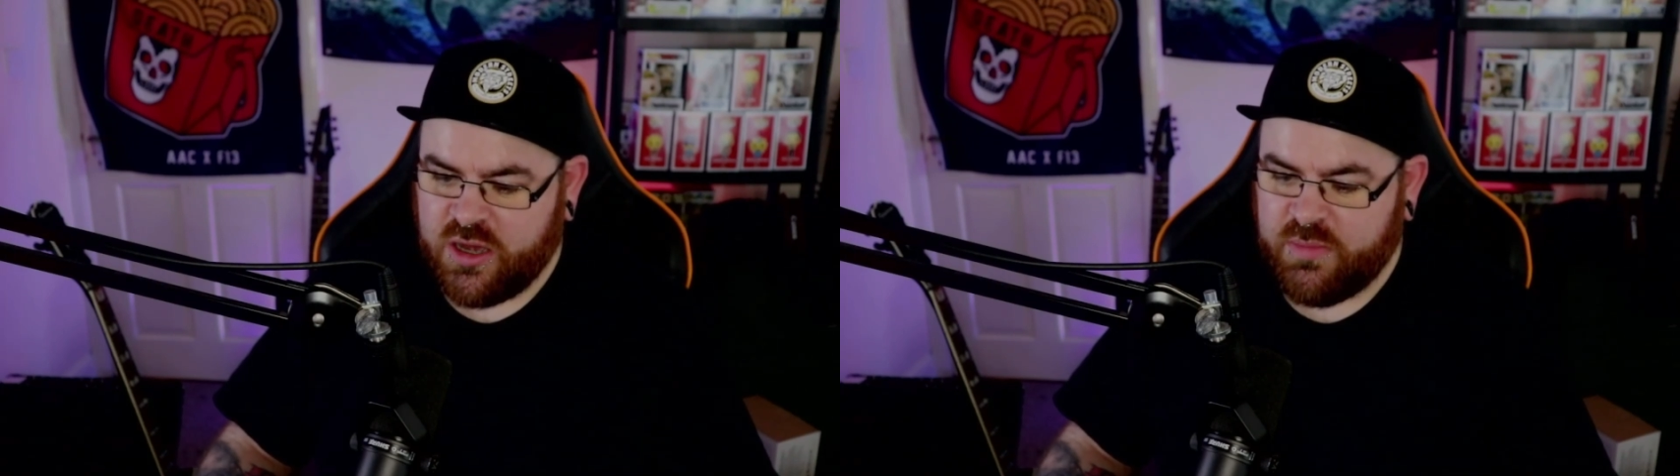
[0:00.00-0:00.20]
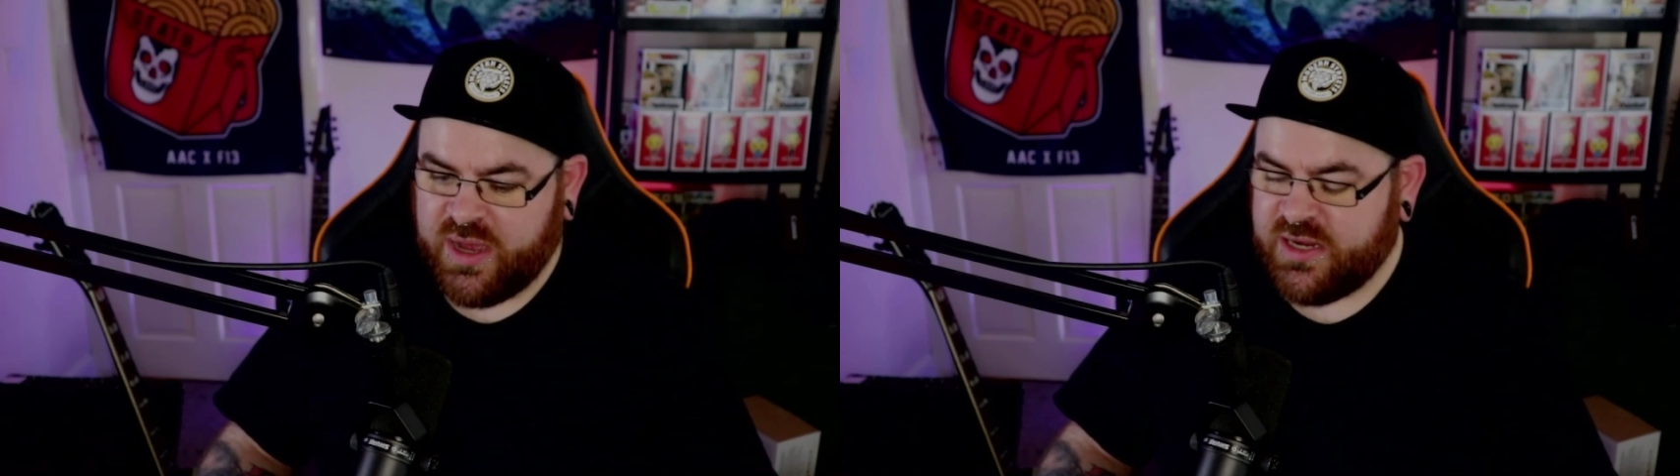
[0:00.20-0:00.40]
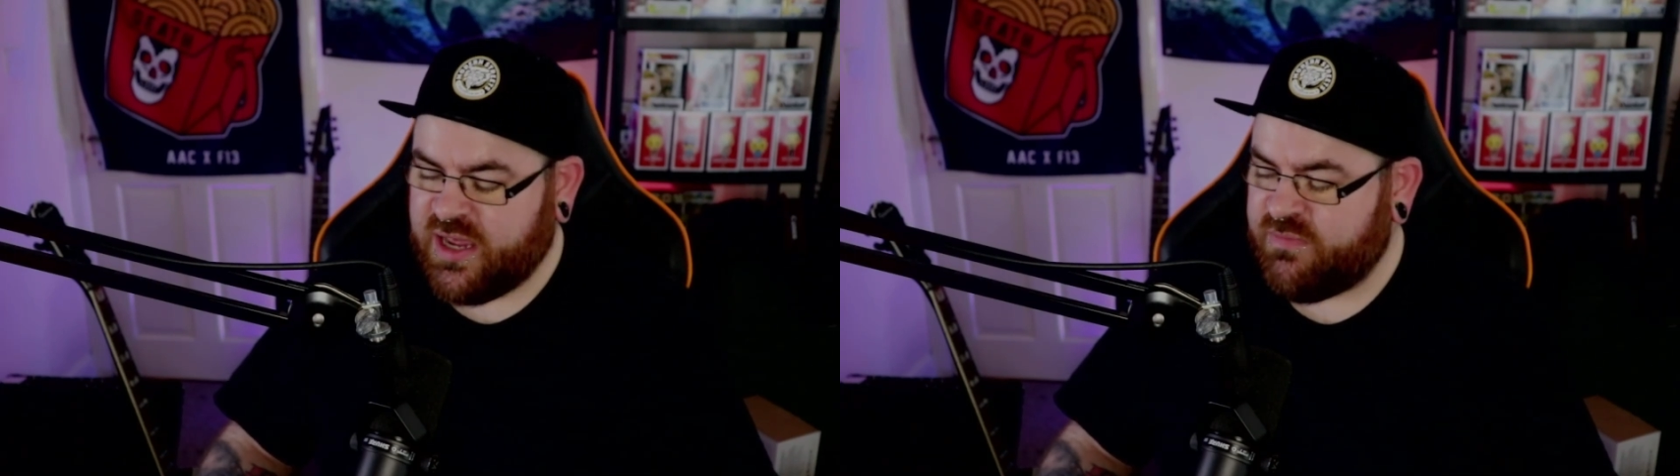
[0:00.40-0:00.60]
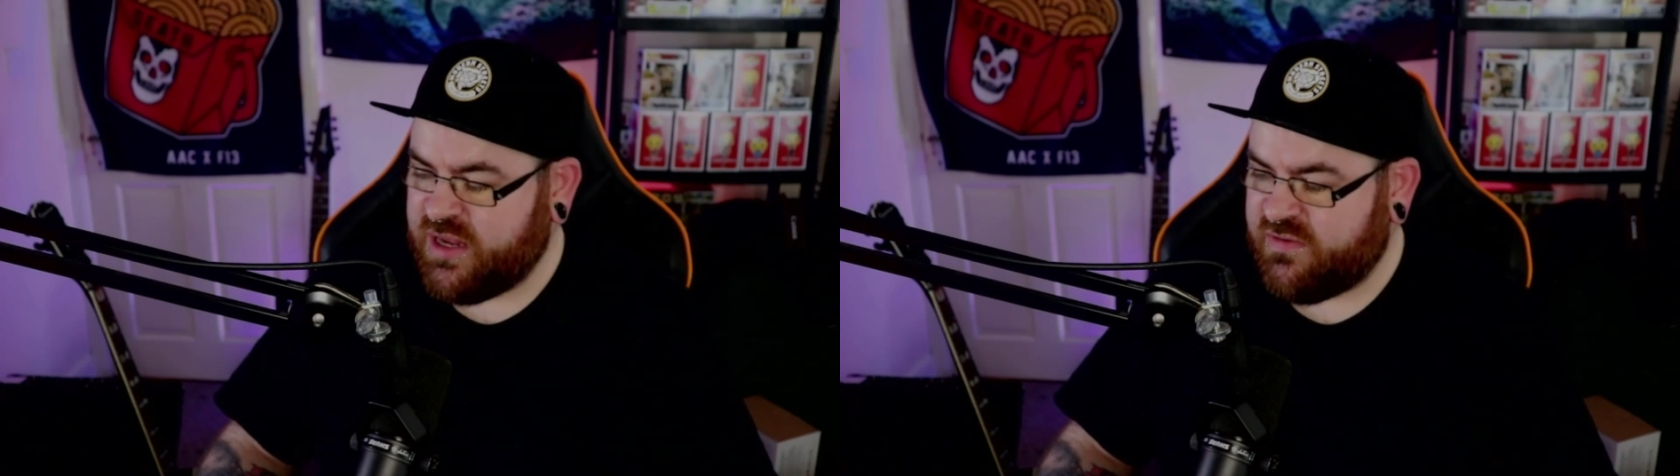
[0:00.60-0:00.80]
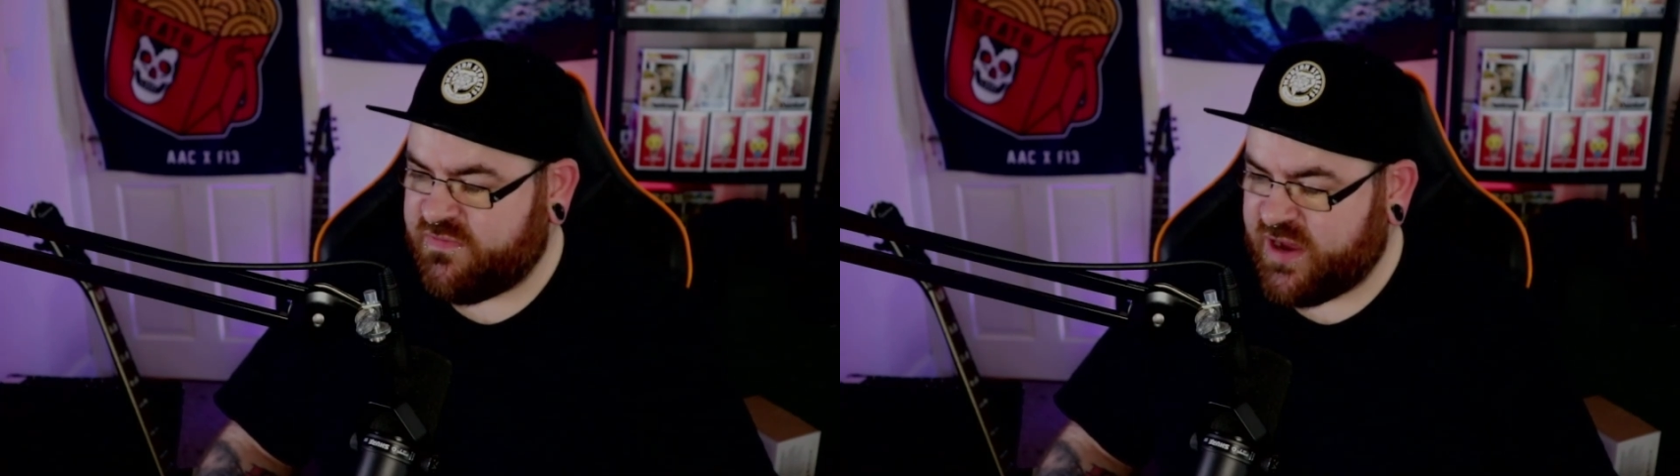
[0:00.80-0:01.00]
a band I've been
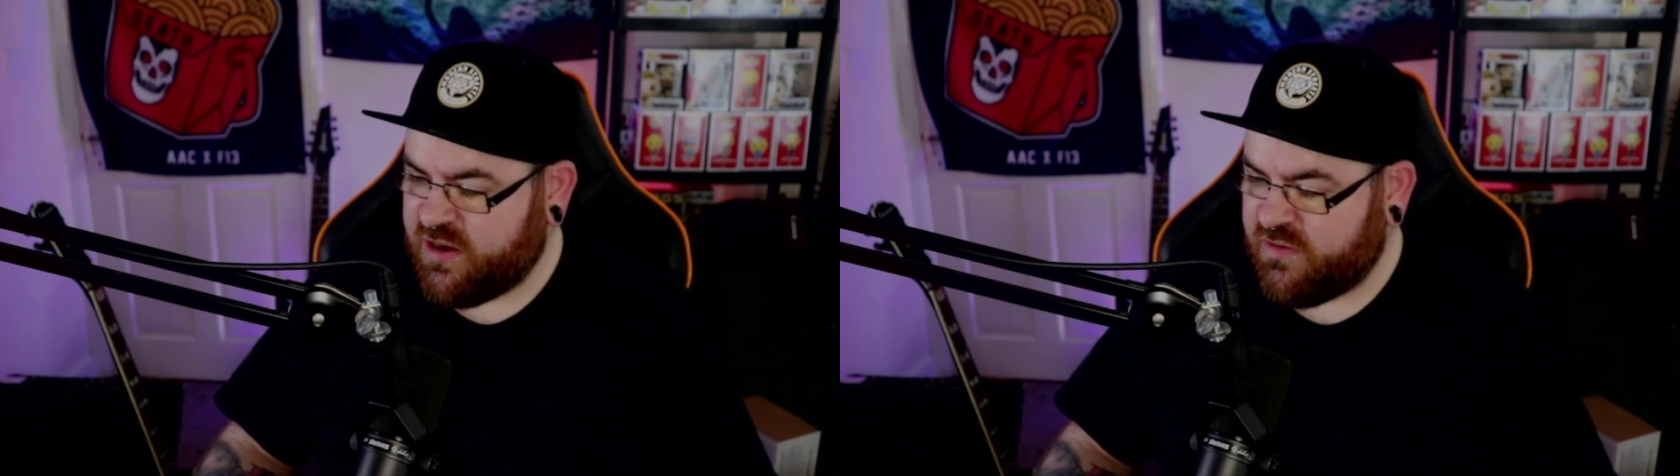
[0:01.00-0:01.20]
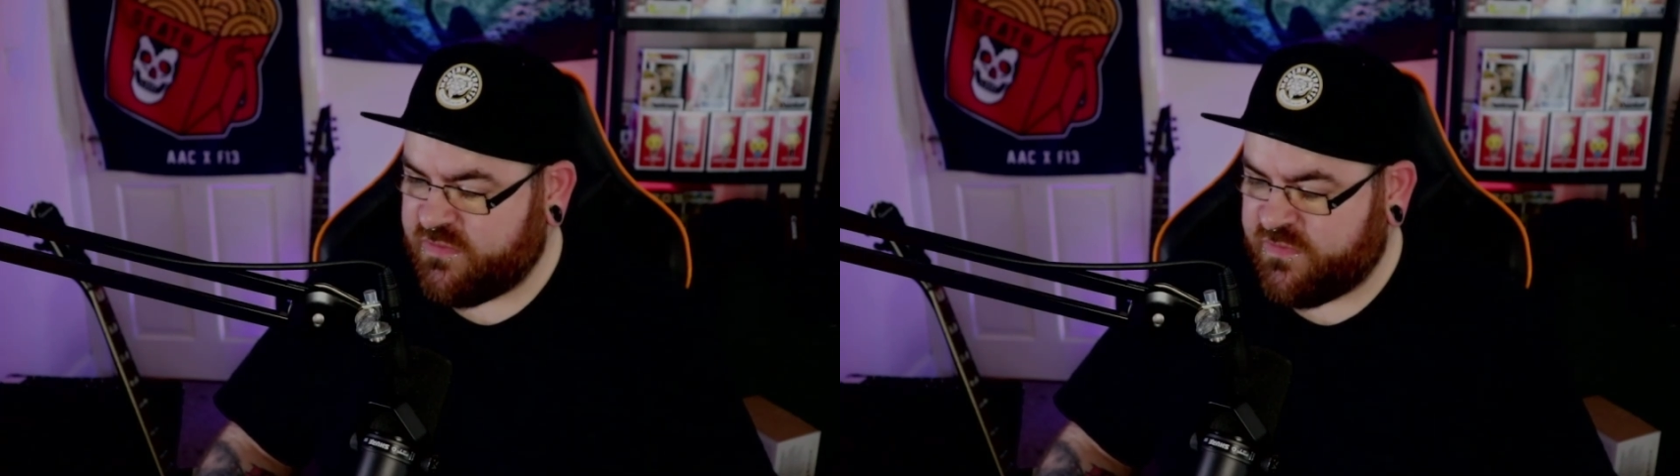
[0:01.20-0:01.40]
a fan of